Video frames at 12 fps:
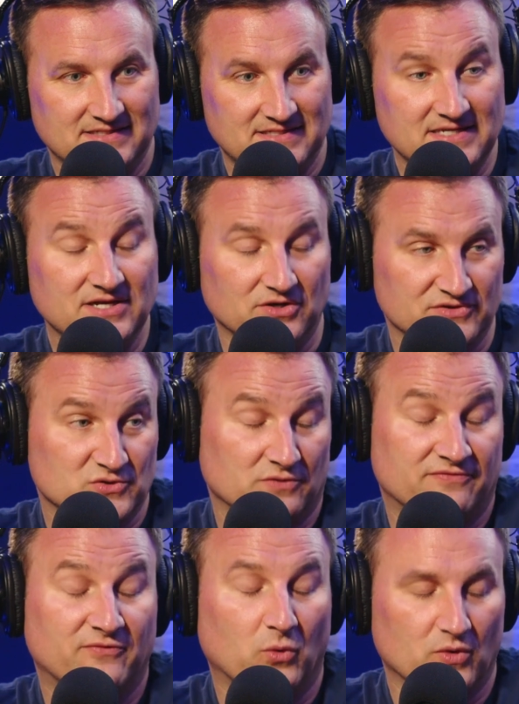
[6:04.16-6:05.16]
years
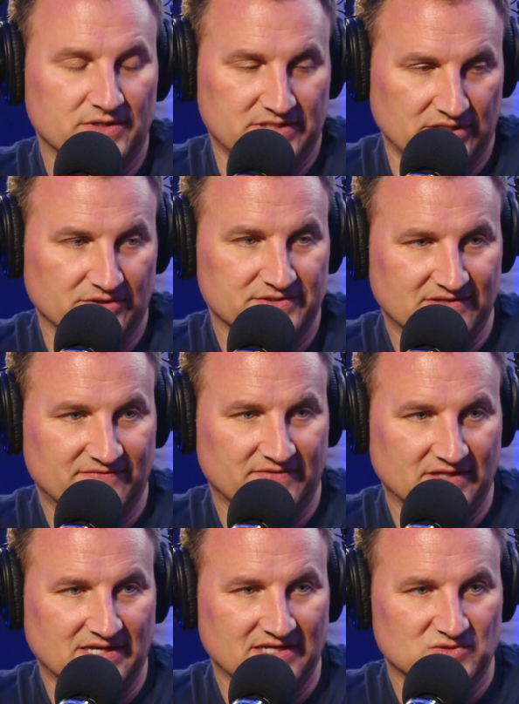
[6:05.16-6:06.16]
or 4 years, if
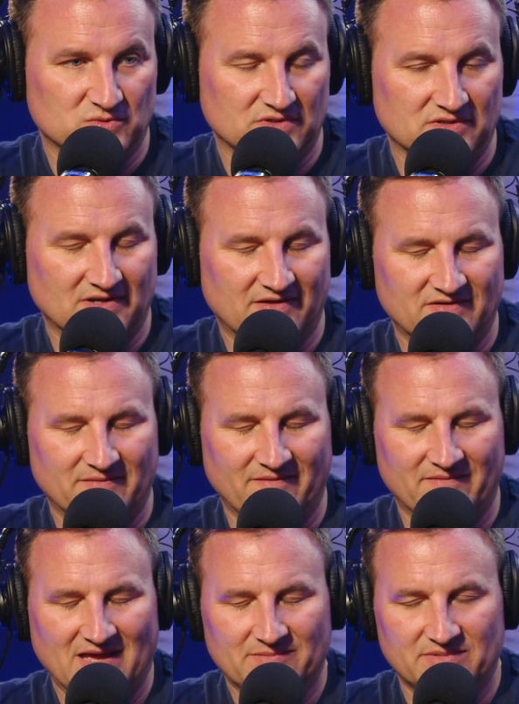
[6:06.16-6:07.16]
the kids
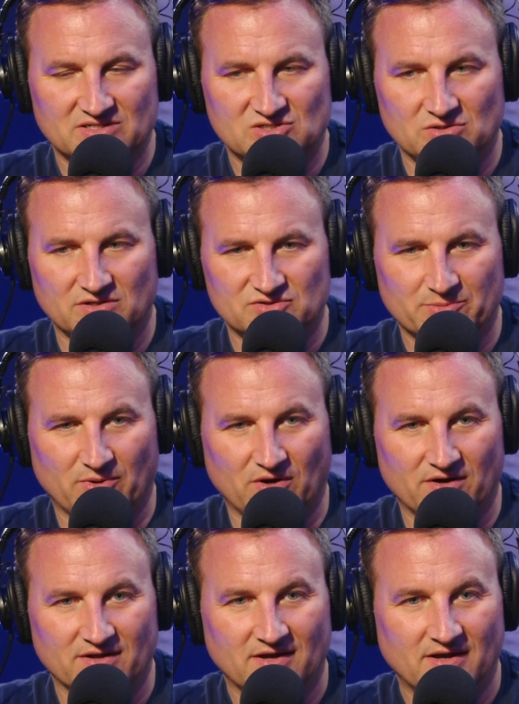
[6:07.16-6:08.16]
had been 2 years
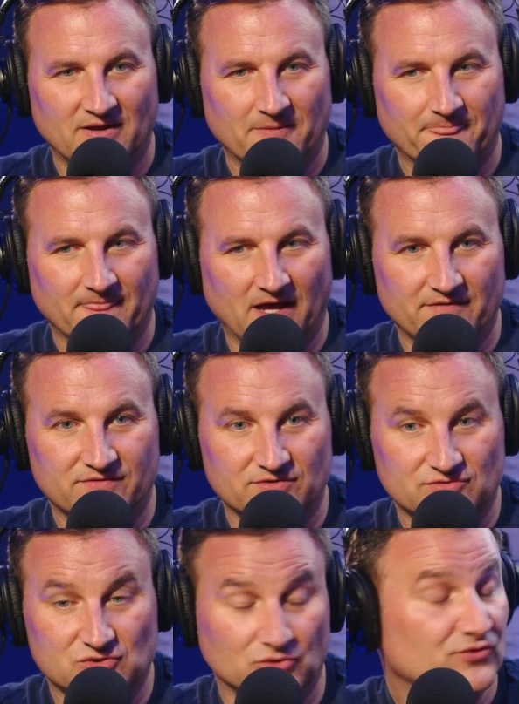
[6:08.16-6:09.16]
apart, of
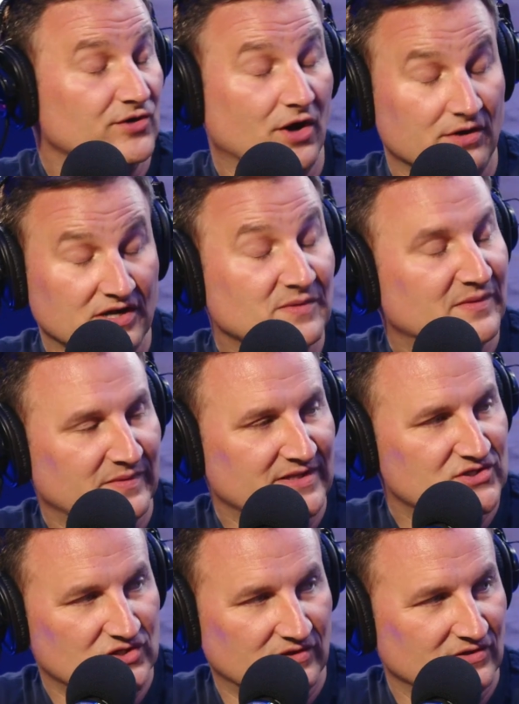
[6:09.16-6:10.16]
your children arguing with
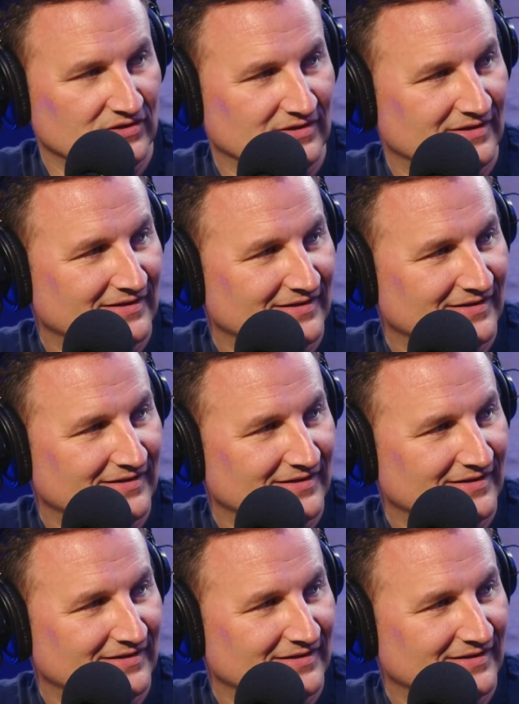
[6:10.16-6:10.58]
each other.